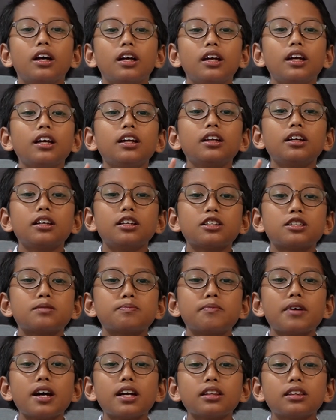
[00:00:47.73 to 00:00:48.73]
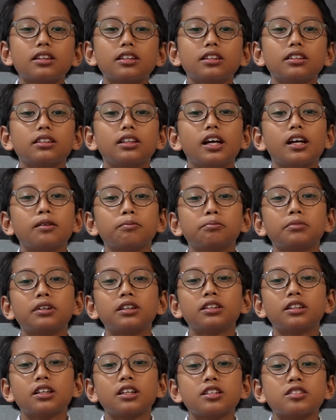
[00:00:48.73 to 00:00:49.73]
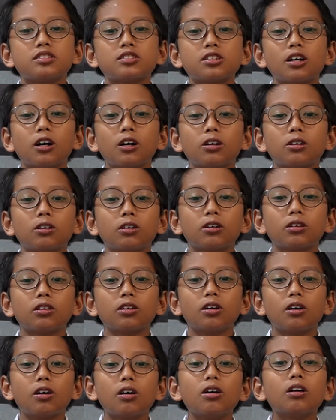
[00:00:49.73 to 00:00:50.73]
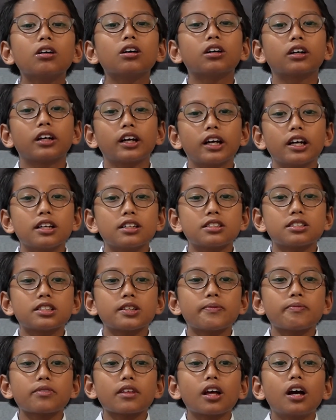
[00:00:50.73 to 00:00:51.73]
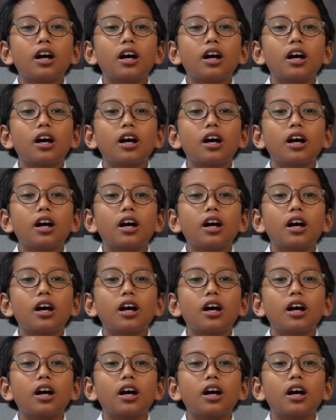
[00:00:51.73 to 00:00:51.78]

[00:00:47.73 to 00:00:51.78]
It is better than burning charcoal or gas.